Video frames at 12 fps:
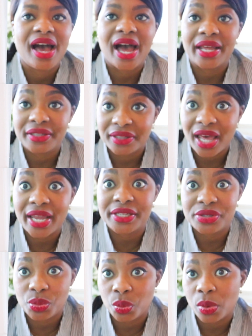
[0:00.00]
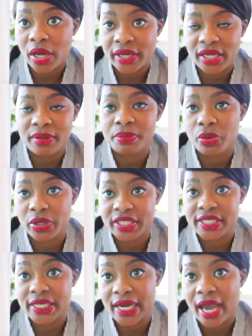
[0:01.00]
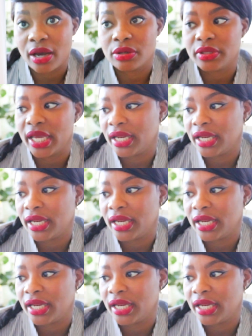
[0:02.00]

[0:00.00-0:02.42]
I liked what it pointed out